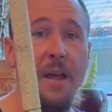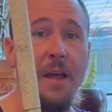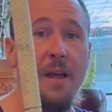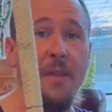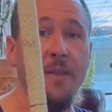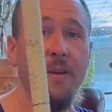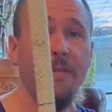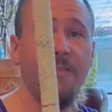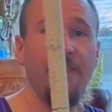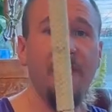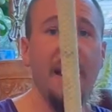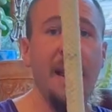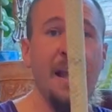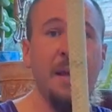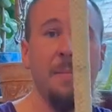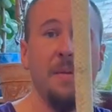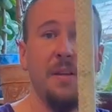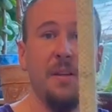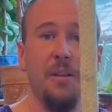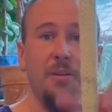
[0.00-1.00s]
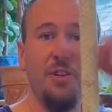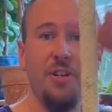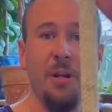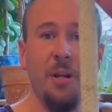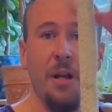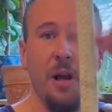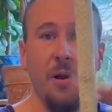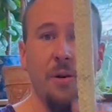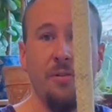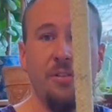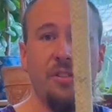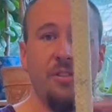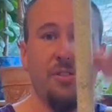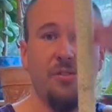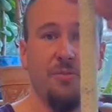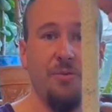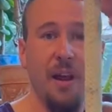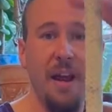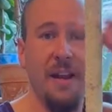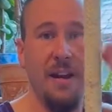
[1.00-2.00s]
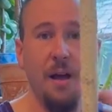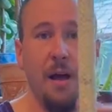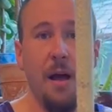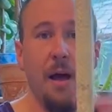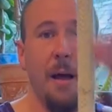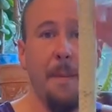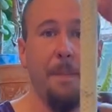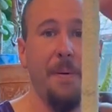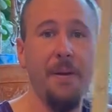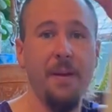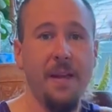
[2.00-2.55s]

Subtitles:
the flame usually goes straight up